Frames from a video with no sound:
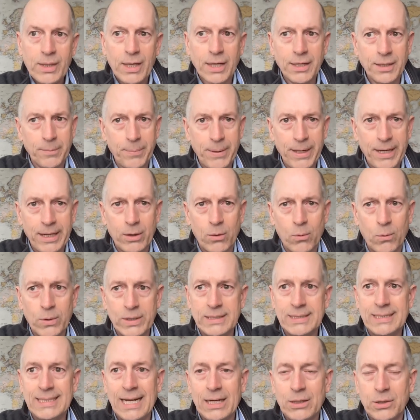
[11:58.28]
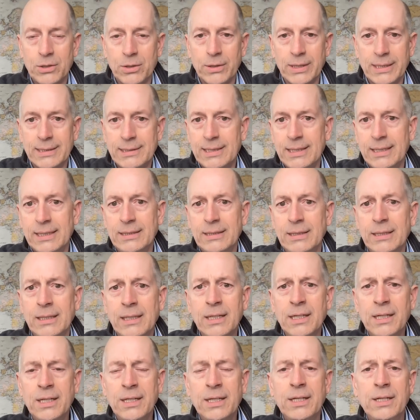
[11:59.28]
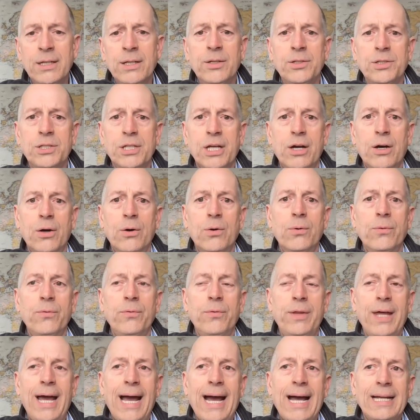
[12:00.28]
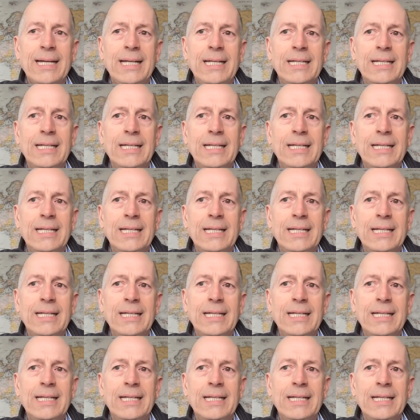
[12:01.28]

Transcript: and depending on what sector it's in so that